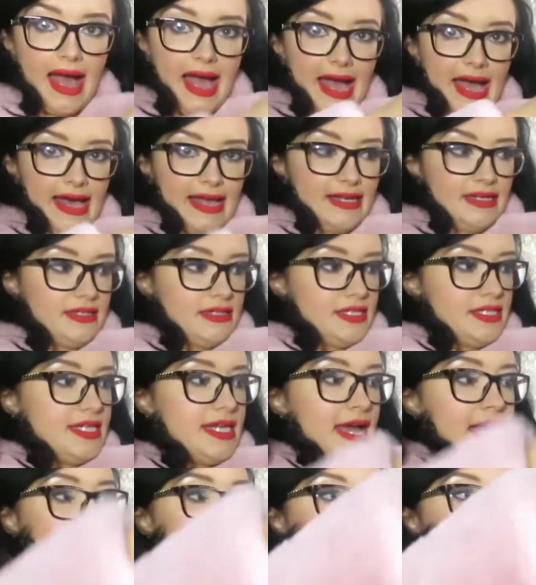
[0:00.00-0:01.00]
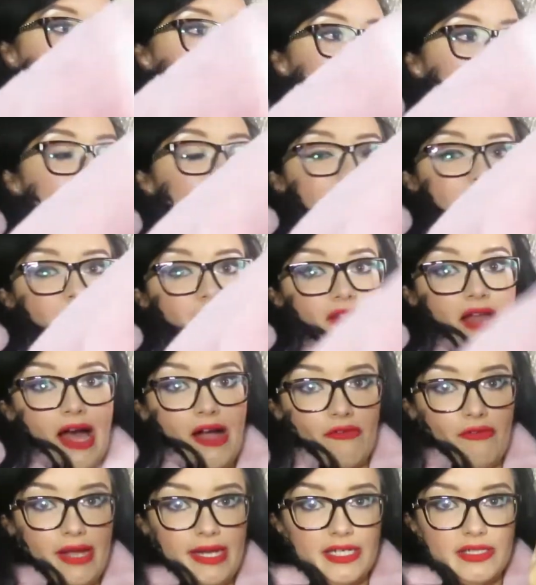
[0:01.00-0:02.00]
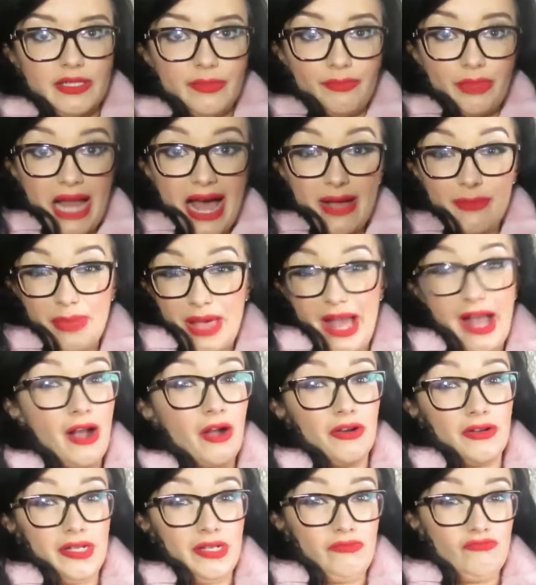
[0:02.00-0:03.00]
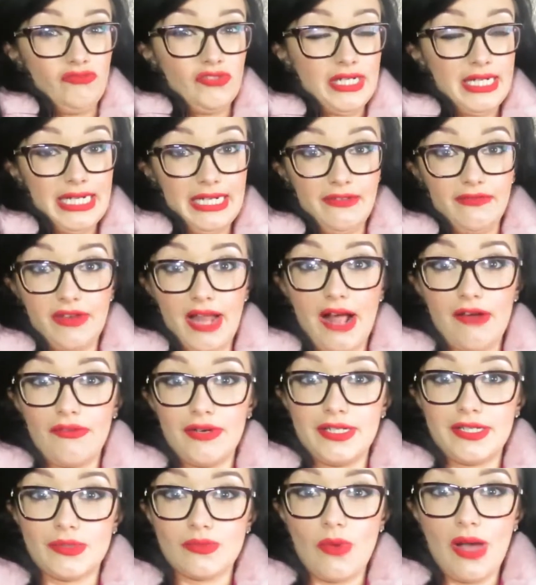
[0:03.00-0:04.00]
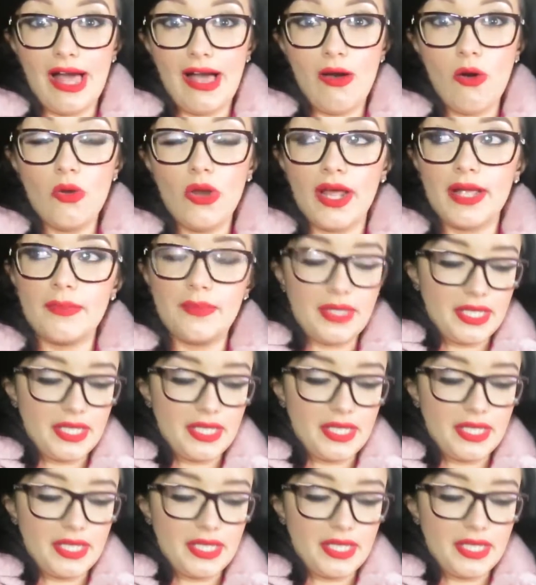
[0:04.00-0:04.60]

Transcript: And yeah, they're really flattering. The black pair are really flattering as well, like